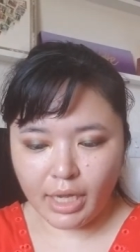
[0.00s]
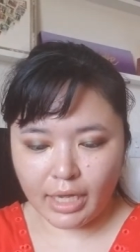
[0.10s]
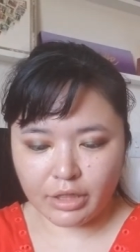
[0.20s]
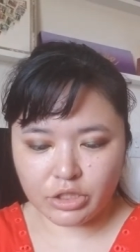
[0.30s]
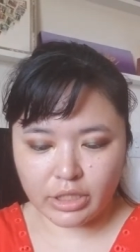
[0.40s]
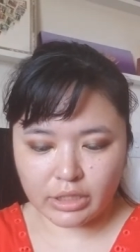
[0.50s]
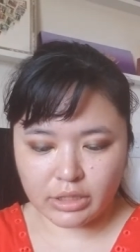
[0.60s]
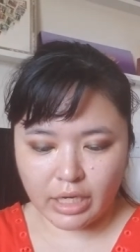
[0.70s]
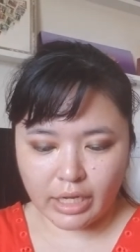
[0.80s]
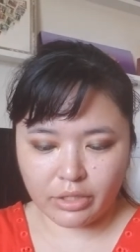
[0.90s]
And the shades
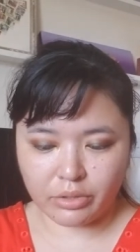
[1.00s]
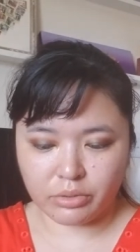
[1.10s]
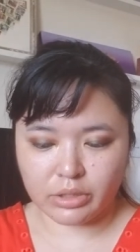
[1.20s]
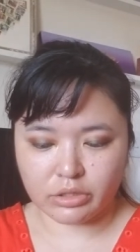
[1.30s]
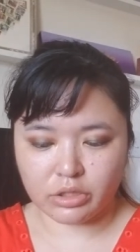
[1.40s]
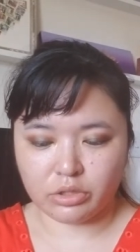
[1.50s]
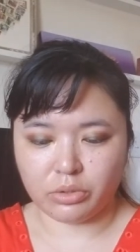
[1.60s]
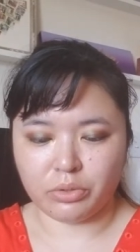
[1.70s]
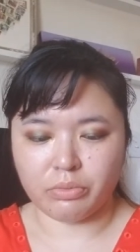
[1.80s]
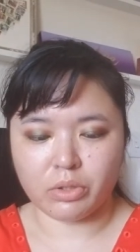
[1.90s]
that I used, I'll just show
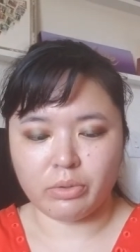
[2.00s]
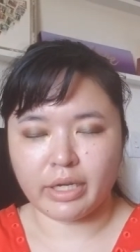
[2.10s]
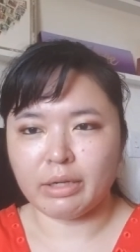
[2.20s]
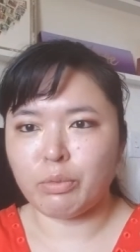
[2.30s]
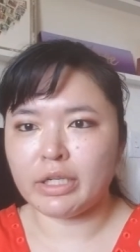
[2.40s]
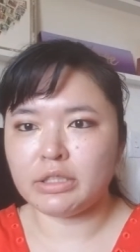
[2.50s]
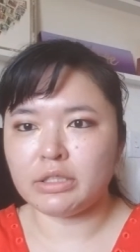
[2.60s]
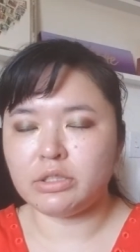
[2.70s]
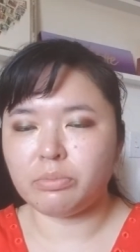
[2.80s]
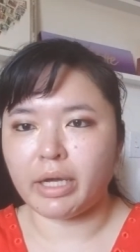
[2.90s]
you real quick. I wanted to
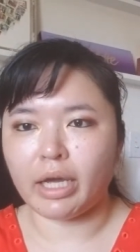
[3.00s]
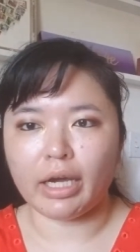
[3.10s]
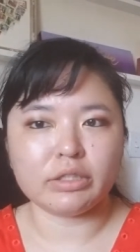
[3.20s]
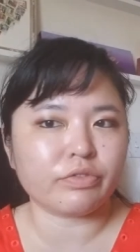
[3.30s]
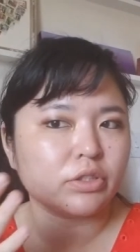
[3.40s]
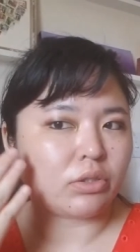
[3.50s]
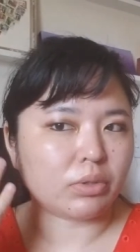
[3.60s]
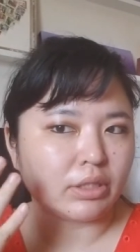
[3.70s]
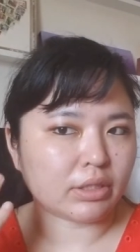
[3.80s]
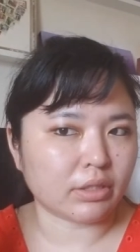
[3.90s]
do my eyes first so it
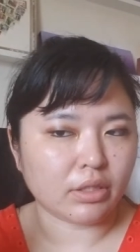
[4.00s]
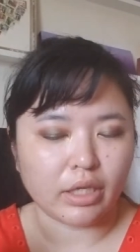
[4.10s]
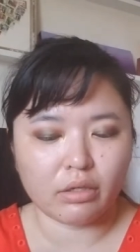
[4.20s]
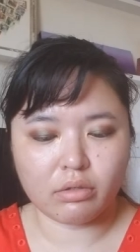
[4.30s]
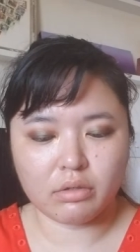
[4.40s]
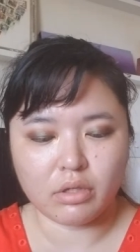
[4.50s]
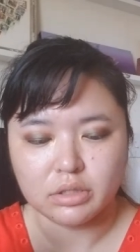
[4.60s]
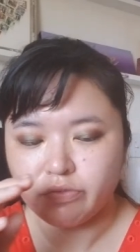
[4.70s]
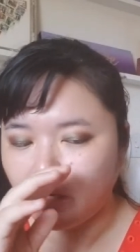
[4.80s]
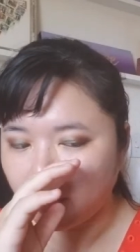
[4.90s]
doesn't like
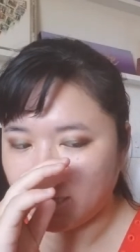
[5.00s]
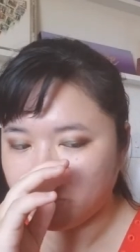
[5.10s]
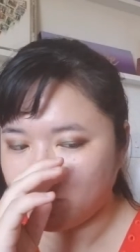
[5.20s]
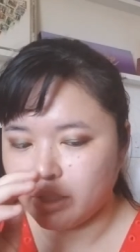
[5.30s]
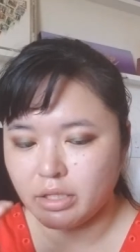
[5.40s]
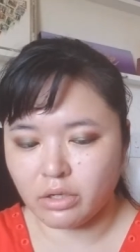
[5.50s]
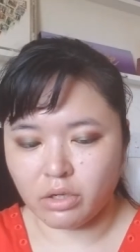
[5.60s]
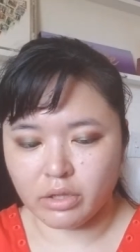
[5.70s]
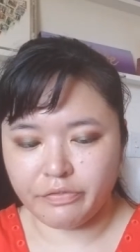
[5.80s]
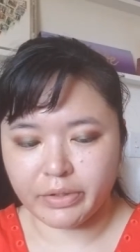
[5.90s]
cause fallout or anything
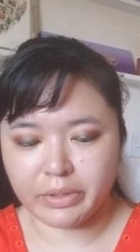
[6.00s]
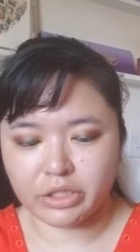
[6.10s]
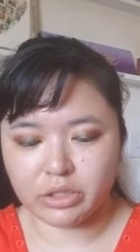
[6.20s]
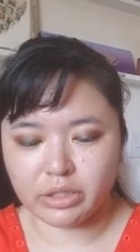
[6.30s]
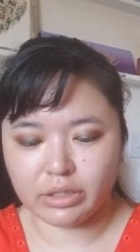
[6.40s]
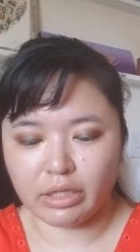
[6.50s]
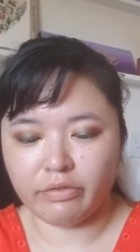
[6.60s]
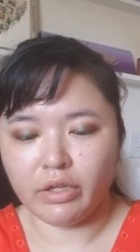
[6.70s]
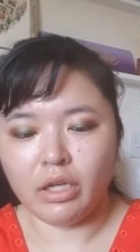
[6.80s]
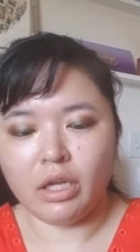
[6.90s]
on the foundation itself.
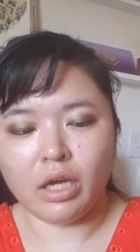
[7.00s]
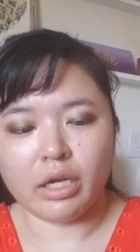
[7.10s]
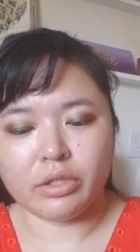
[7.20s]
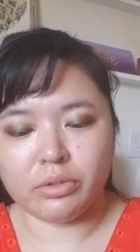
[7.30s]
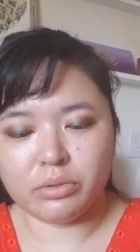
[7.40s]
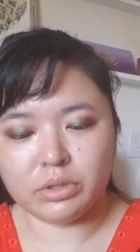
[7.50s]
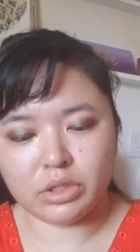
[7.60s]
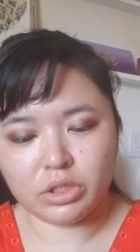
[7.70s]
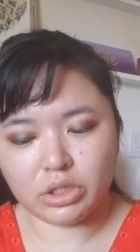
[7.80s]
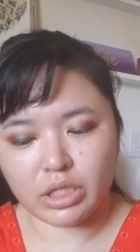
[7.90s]
I used
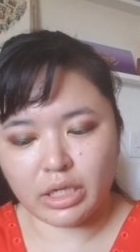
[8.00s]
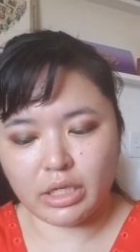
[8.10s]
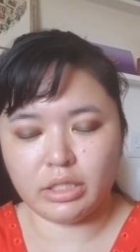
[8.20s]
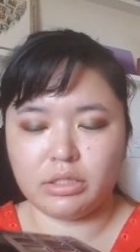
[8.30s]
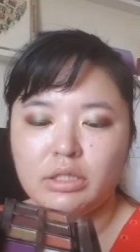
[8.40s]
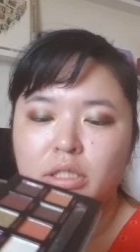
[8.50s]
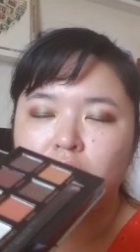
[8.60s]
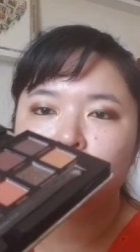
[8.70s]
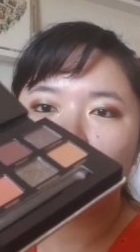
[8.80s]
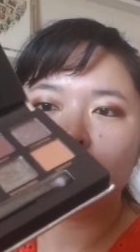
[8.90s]
the shades,
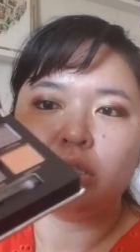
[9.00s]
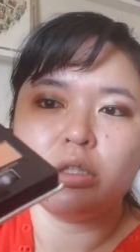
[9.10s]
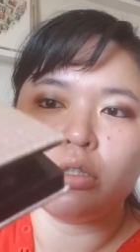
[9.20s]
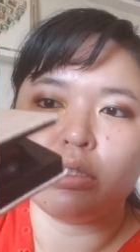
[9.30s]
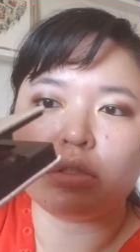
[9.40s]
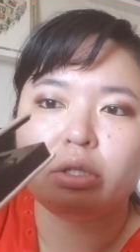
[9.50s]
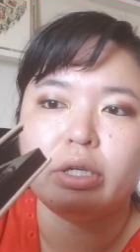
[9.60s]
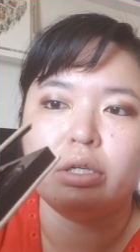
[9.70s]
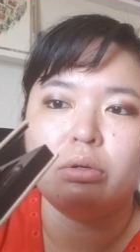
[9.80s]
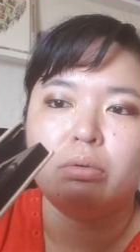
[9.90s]

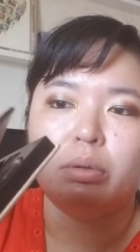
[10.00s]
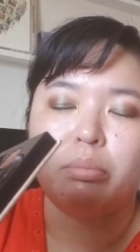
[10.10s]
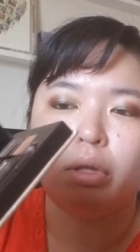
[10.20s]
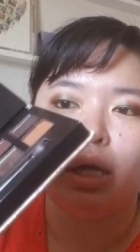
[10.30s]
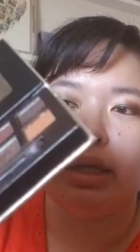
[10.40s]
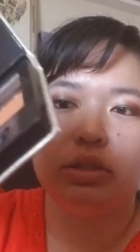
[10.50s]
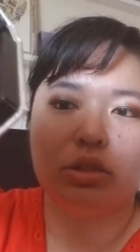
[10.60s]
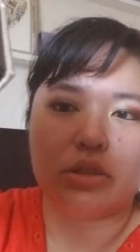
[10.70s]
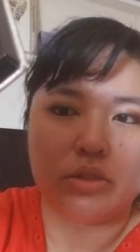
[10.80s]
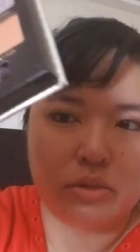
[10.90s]
sorry, I don't want to blind
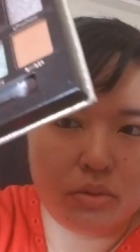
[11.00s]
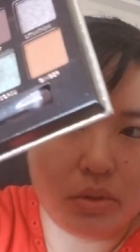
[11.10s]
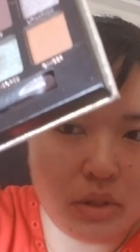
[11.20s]
you.